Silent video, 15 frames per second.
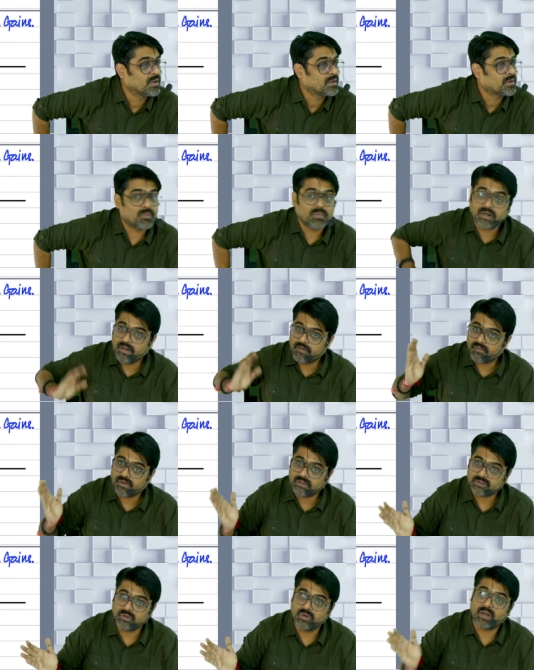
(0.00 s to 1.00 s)
Now bloody
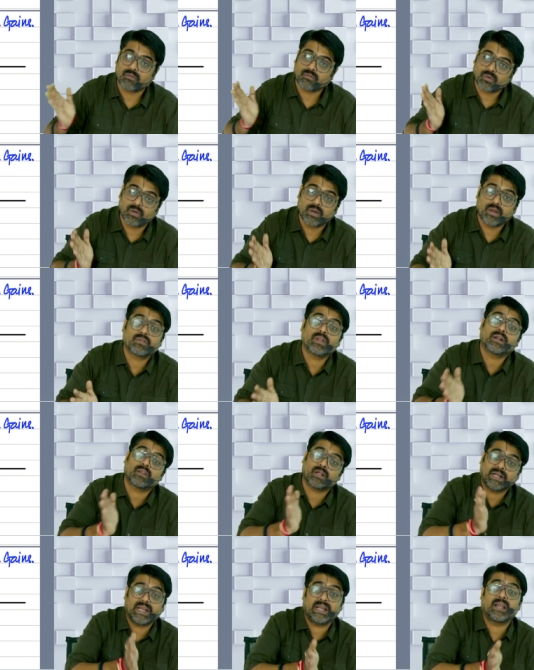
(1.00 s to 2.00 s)
first you will have to give that
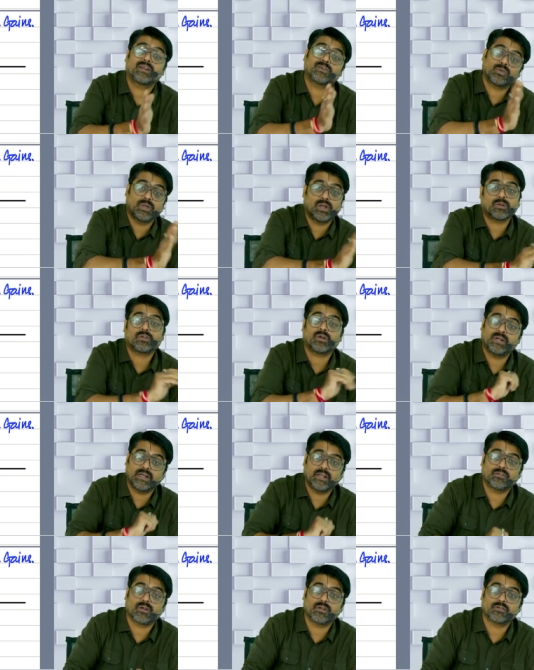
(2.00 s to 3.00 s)
13 lakh to the
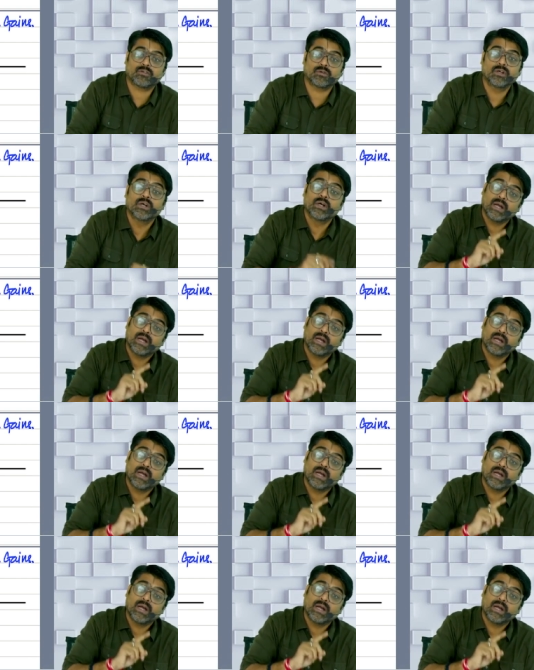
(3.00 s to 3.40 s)
authorities also,